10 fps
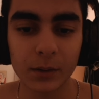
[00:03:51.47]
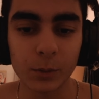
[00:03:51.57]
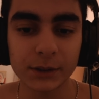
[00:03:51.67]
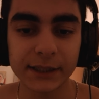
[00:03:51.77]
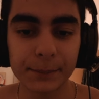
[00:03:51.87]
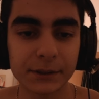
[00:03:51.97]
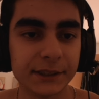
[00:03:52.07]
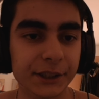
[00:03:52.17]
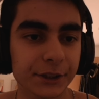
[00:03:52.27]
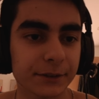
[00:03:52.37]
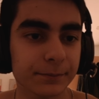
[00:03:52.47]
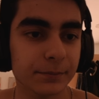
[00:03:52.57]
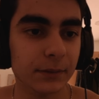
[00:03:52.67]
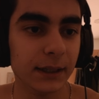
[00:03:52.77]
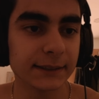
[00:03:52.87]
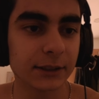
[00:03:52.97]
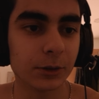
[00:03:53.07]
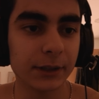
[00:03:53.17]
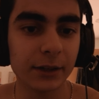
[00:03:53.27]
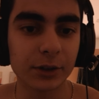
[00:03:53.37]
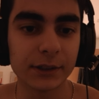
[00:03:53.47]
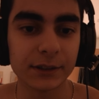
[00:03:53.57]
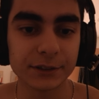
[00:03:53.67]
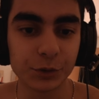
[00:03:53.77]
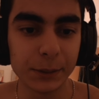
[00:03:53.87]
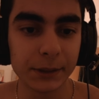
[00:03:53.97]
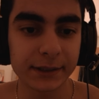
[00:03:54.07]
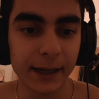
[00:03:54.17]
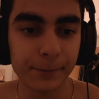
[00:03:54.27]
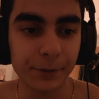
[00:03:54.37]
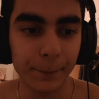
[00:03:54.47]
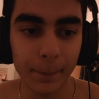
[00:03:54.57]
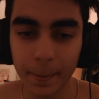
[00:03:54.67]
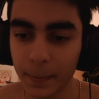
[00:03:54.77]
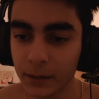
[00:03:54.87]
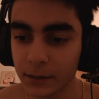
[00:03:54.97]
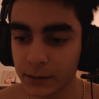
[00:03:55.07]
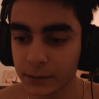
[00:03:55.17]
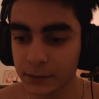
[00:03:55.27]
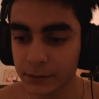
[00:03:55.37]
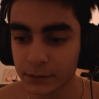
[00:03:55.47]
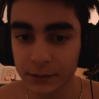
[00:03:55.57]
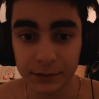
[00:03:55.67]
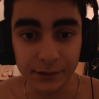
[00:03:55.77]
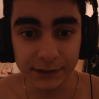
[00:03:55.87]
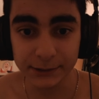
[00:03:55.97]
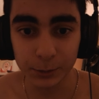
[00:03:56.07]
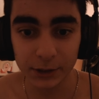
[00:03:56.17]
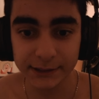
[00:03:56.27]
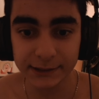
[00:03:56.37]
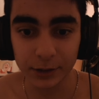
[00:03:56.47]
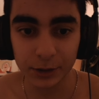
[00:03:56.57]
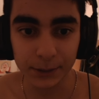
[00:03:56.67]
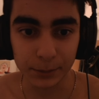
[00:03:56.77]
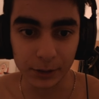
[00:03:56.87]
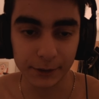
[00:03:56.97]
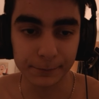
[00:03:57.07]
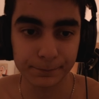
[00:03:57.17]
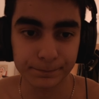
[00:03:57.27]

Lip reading: What happened here? Let's go down to the 3-minute time frame. This was the order block.